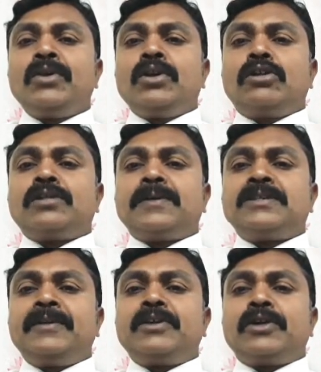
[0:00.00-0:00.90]
you have to
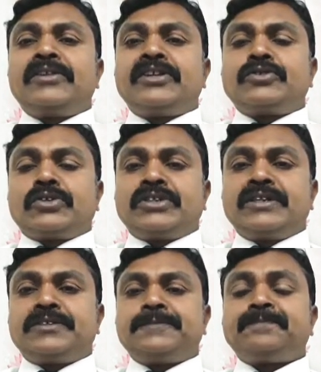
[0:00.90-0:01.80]
specific your research
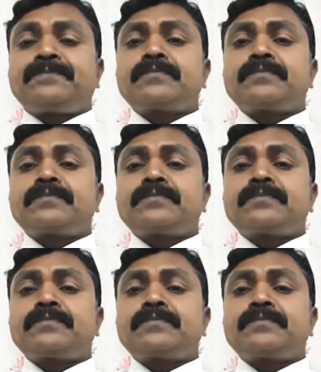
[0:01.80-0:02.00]
questions.